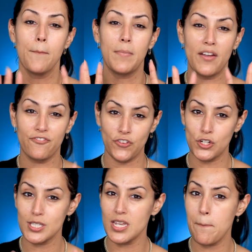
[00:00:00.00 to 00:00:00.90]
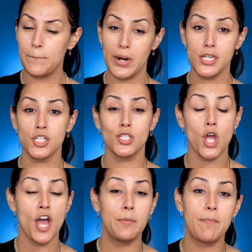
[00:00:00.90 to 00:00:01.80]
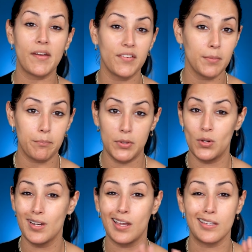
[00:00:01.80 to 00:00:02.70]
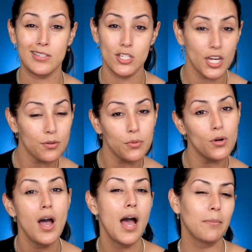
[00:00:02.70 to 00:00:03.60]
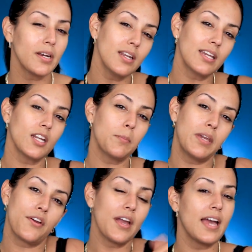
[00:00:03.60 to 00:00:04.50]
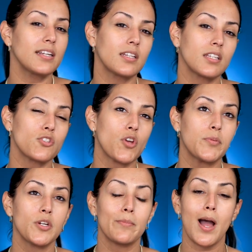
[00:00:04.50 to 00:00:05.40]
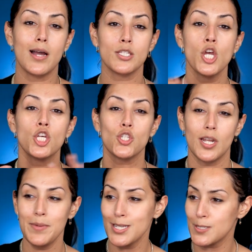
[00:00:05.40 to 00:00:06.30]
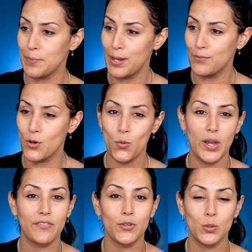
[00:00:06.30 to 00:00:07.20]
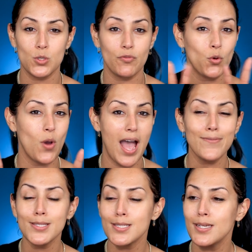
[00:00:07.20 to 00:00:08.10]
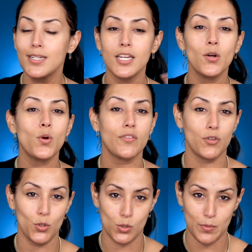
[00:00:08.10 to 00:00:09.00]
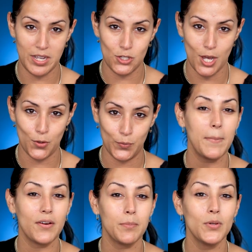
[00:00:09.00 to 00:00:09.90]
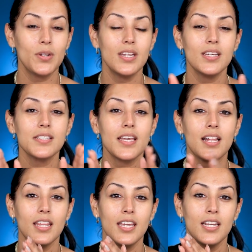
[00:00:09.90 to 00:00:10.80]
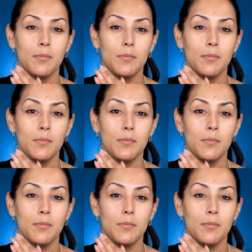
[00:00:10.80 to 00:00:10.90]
my first impressions on Merit Beauty like in general. I'm gonna link it up here and in the description box. So let me explain real quick for those of you who haven't seen it or if you're new to my channel. Merit Beauty is a clean